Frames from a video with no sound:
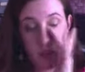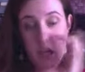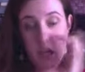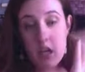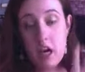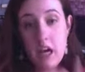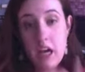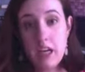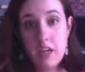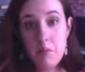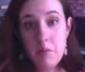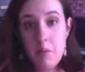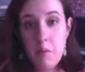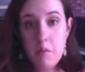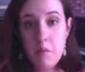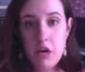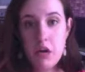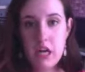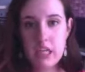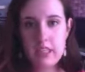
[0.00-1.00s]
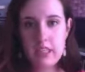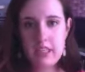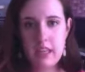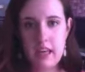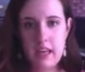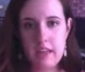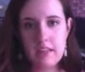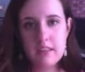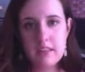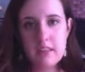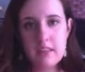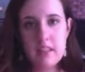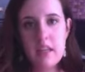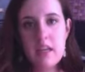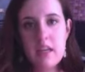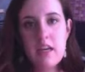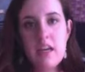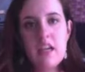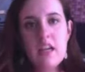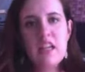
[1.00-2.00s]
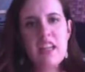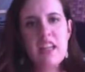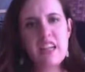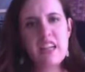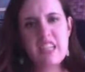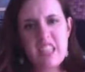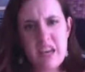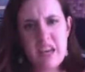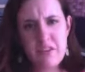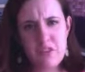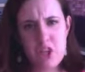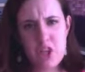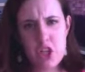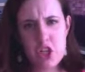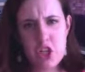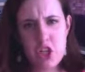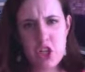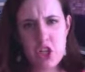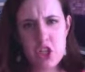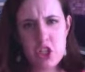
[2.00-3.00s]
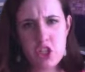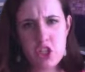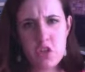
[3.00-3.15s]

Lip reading: I can memorize things like definitions